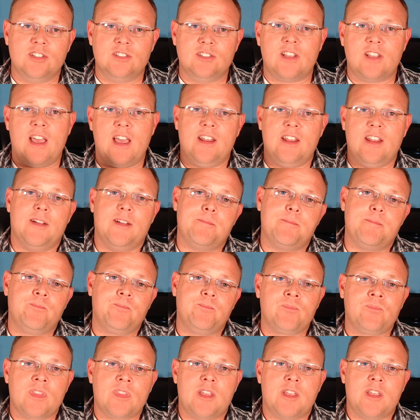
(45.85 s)
kind of
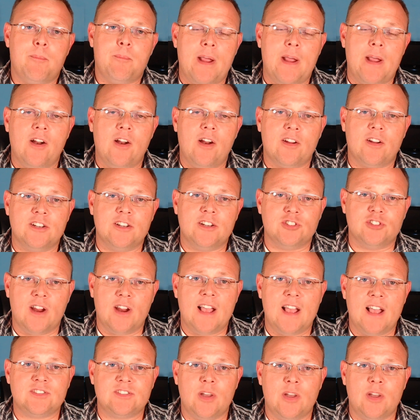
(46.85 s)
compare and contrast.